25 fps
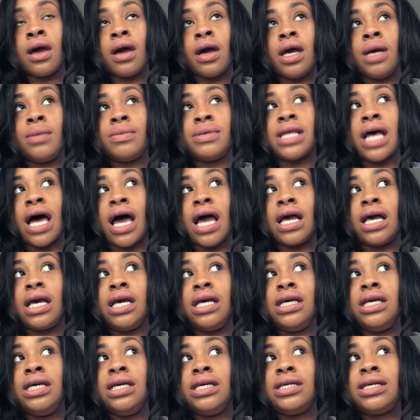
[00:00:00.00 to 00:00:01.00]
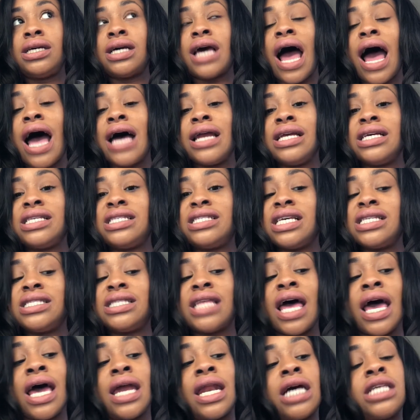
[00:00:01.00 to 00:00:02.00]
He was like, he kind of sits
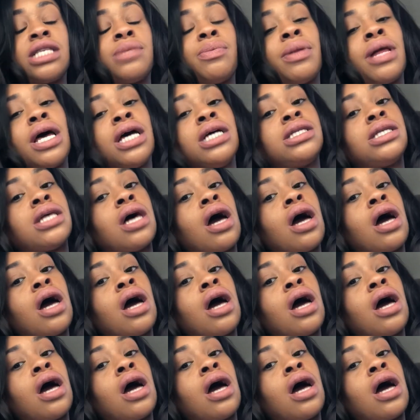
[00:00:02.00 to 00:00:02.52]
there and explains